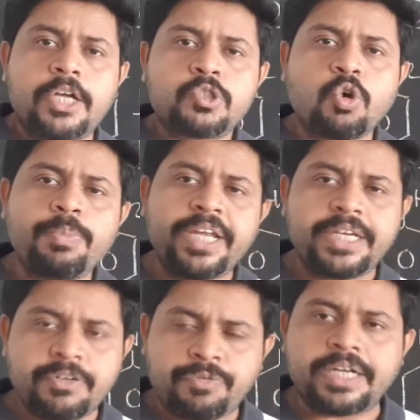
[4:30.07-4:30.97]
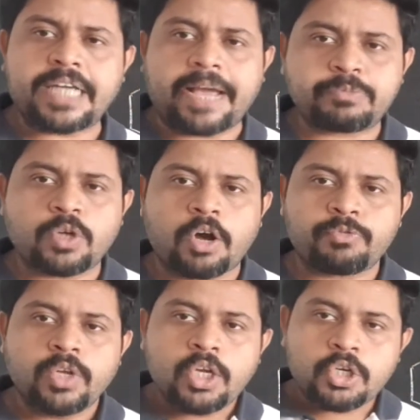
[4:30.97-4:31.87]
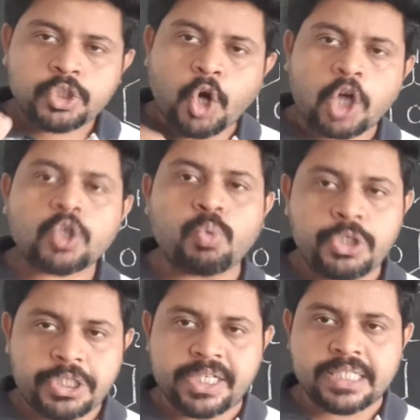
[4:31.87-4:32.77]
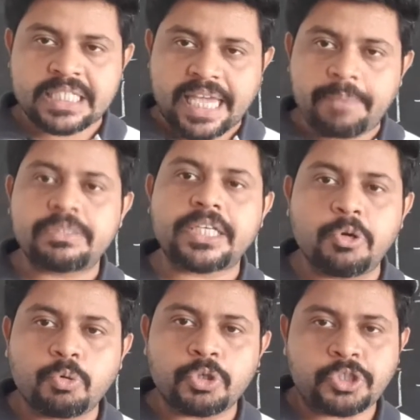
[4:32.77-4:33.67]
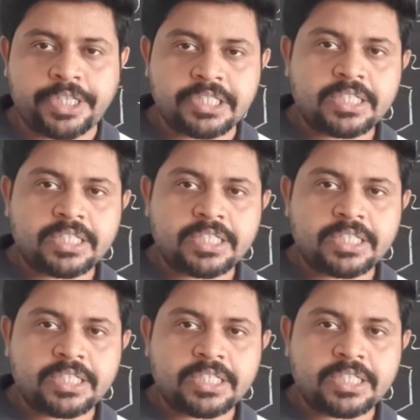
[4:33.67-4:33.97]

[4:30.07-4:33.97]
So many different types of short questions, MCQ questions